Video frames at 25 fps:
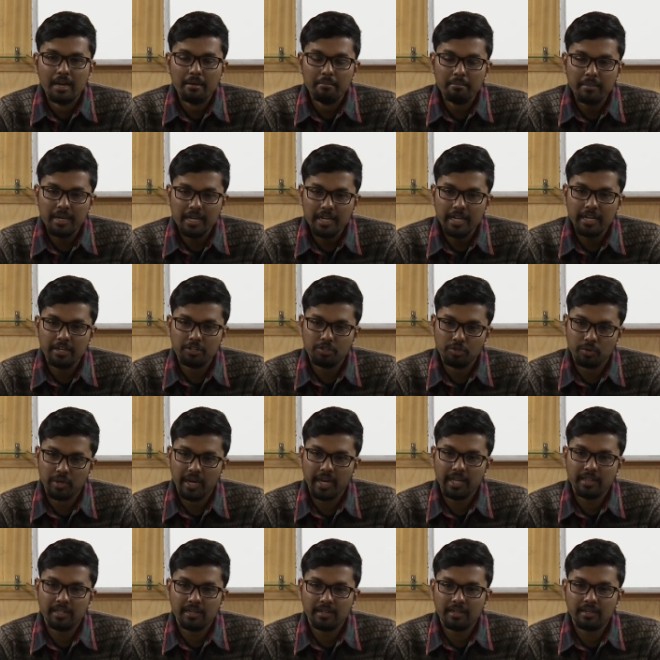meaning
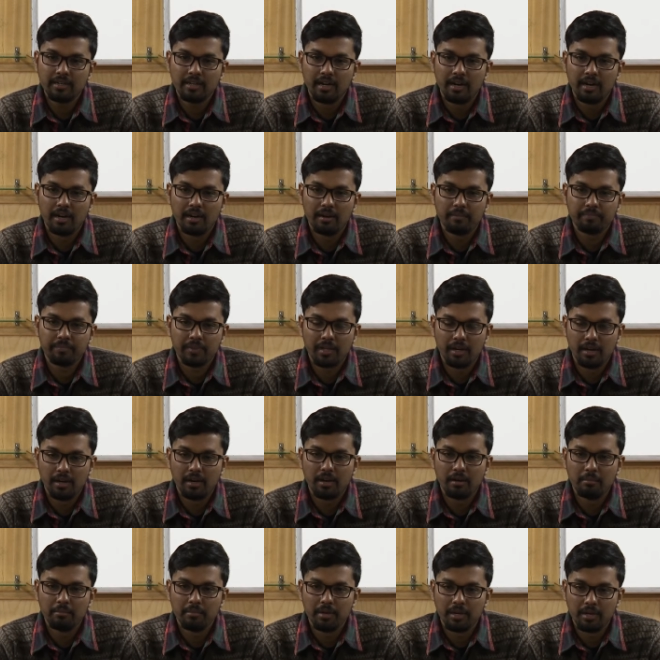together,
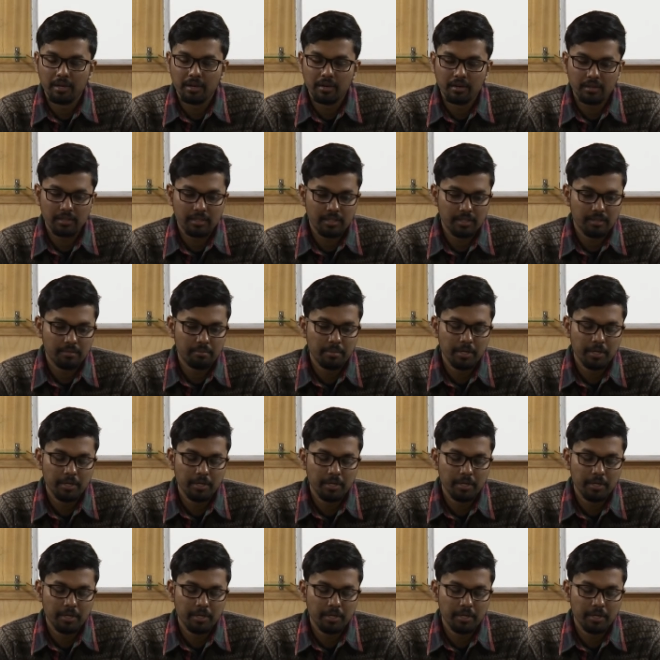the